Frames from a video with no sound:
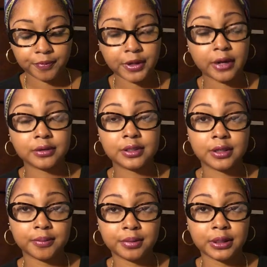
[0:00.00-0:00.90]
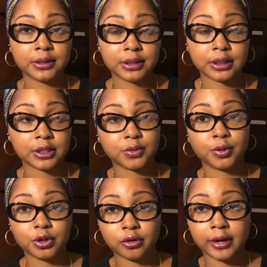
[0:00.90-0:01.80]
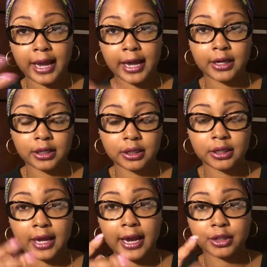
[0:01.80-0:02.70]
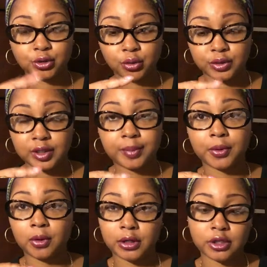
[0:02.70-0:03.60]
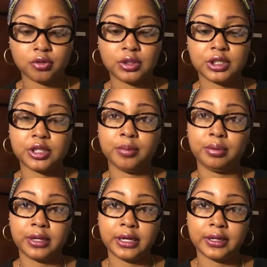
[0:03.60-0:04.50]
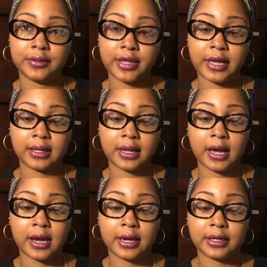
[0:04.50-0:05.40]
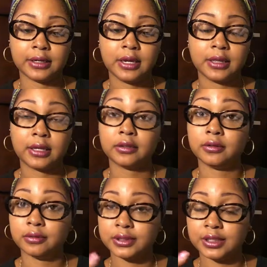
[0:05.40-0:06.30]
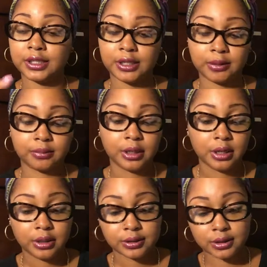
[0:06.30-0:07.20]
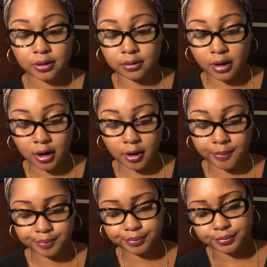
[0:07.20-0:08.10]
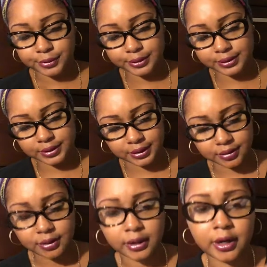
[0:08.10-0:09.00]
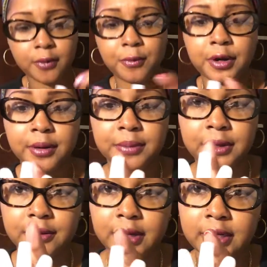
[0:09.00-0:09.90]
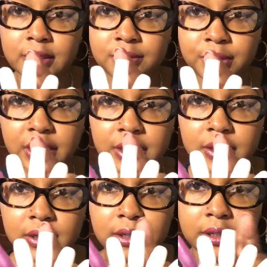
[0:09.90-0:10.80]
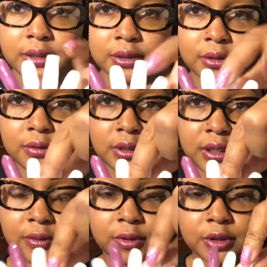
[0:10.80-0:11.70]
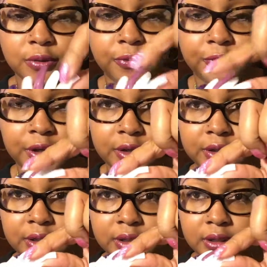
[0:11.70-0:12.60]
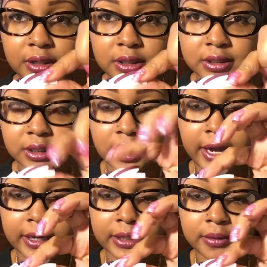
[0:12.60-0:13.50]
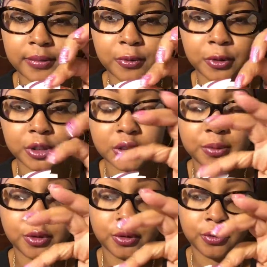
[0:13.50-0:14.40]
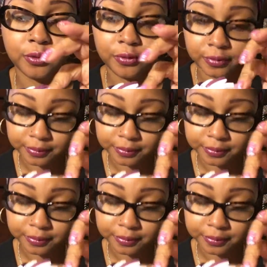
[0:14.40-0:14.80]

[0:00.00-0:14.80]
Nail tip blending is when you're adding an actual tip on and you need to blend that line, that little seam. So, let's see. I got one up here that I didn't paint. So you can't, when you feel it, it's a lot more smooth.